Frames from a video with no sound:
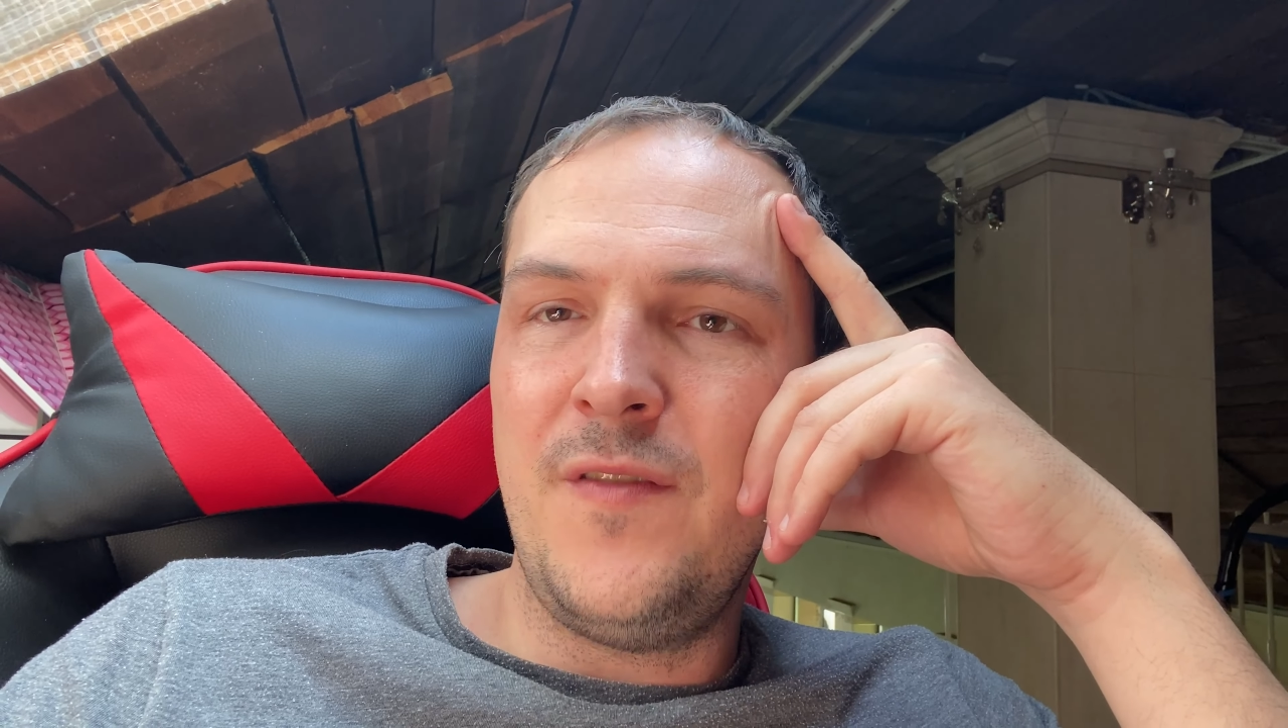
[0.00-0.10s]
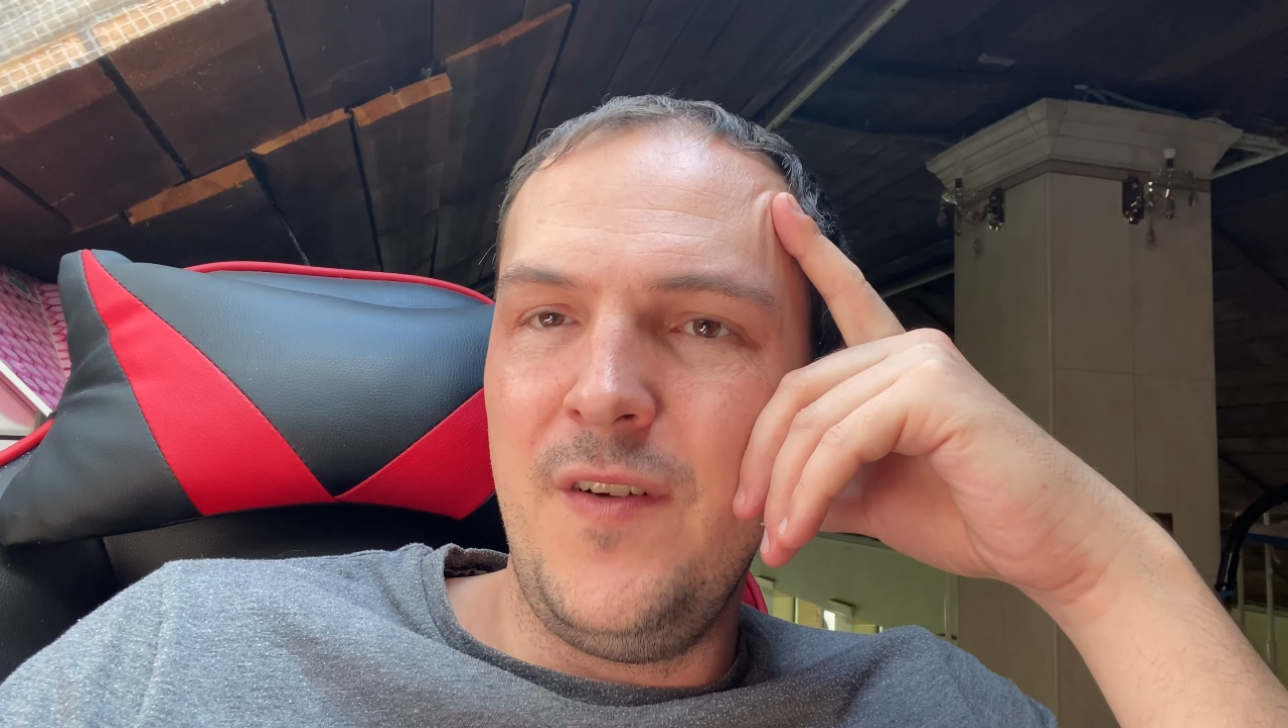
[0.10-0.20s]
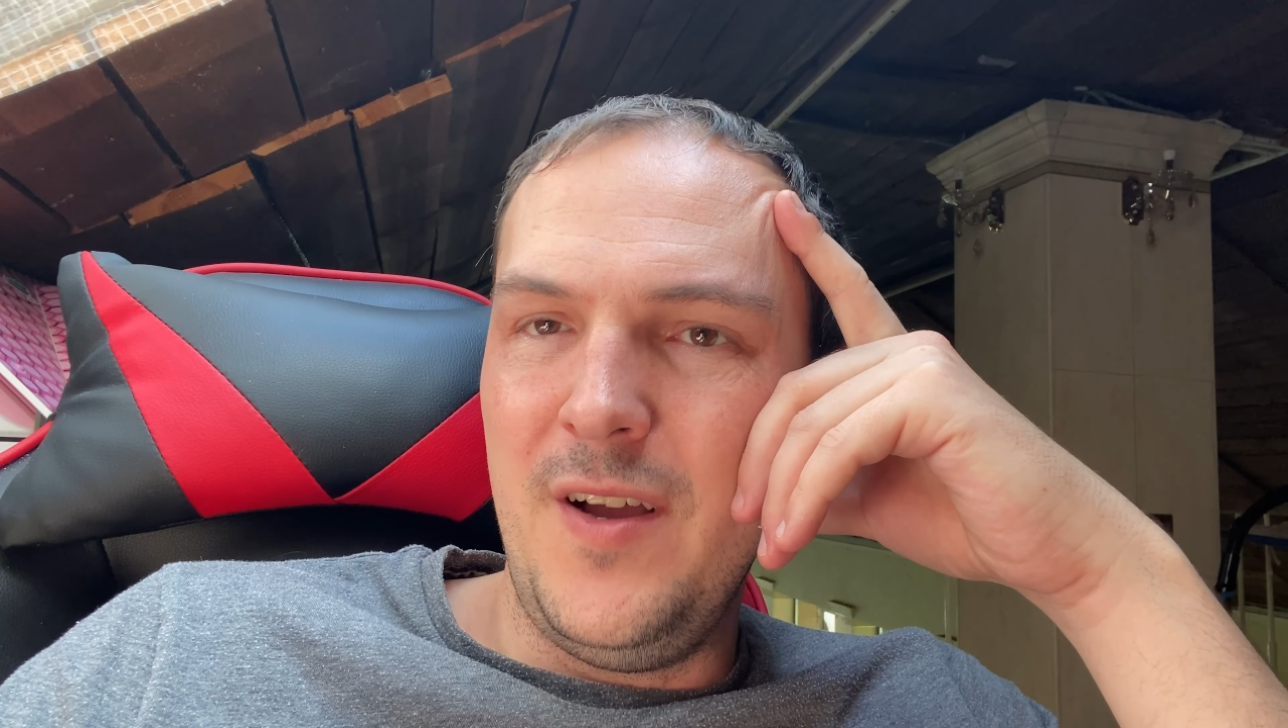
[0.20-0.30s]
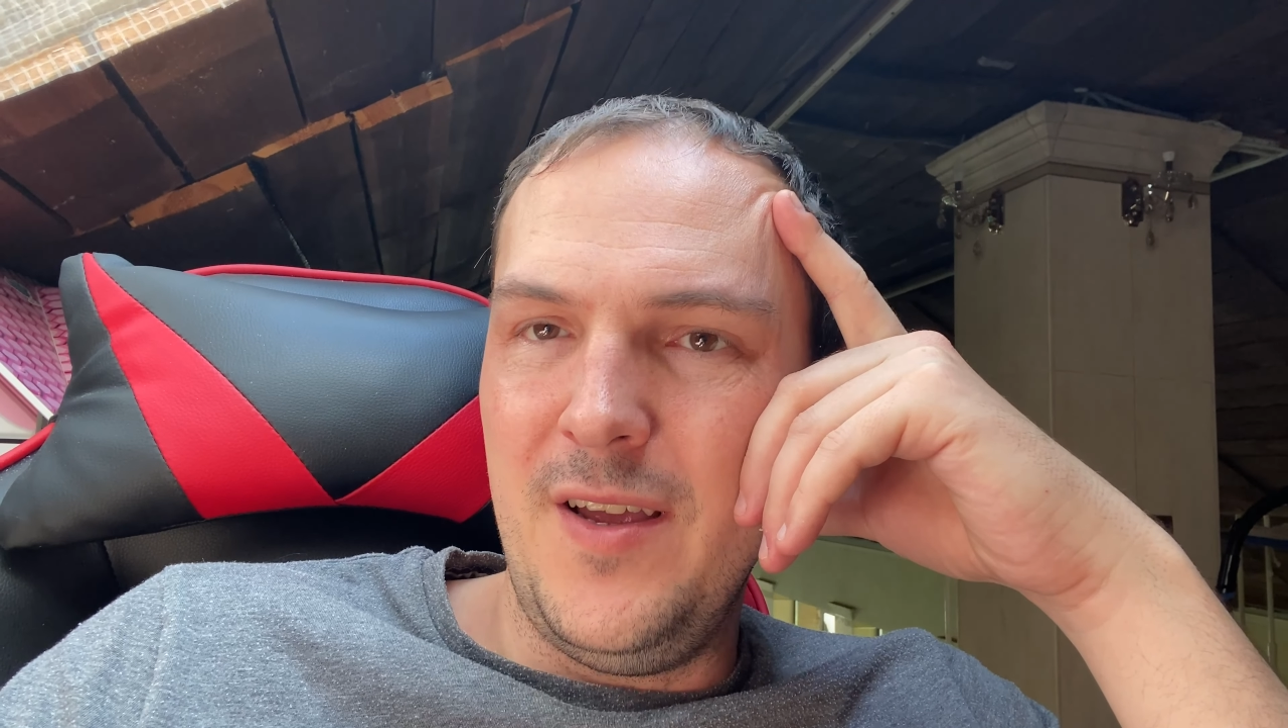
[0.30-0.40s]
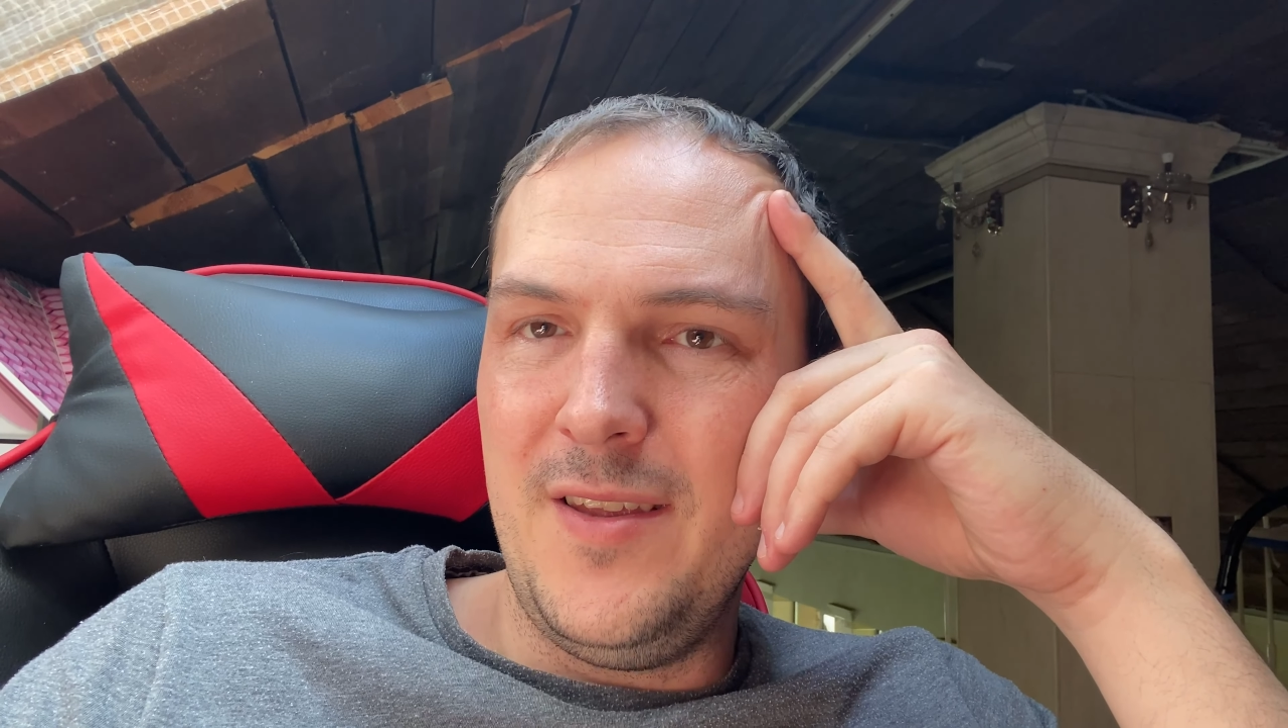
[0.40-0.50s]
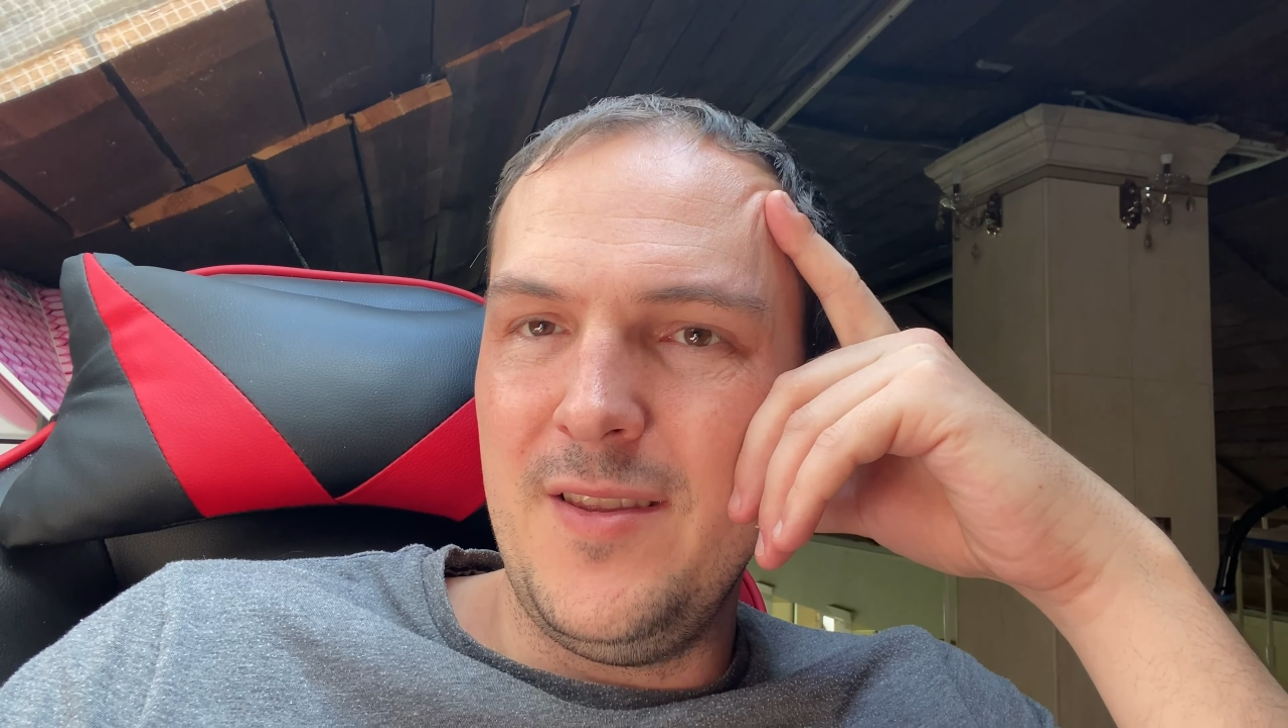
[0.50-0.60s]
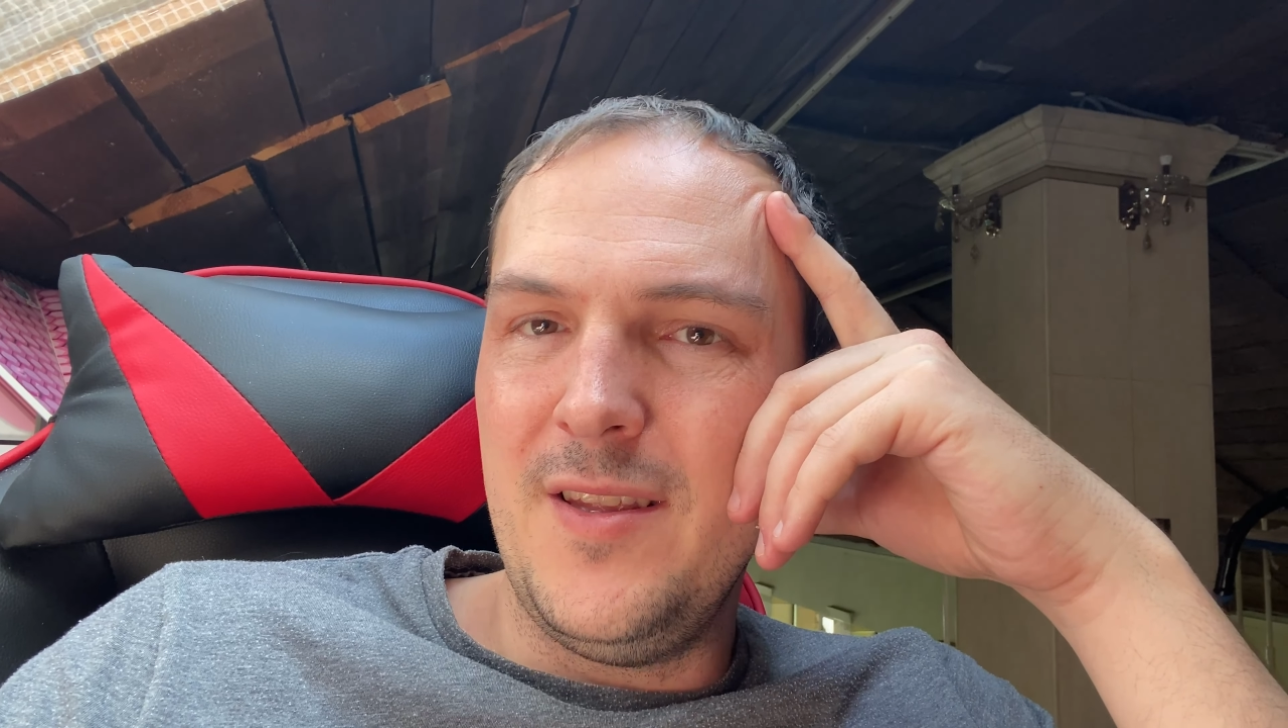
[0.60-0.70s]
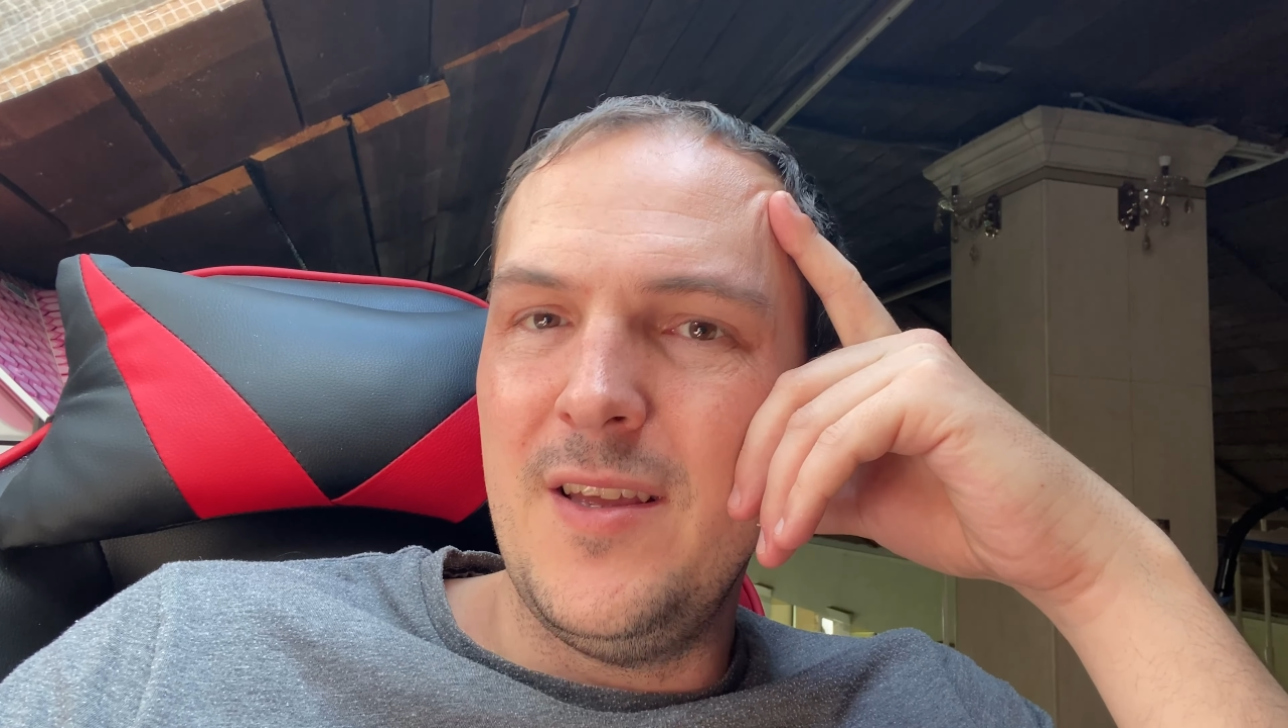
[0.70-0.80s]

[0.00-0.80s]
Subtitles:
fine.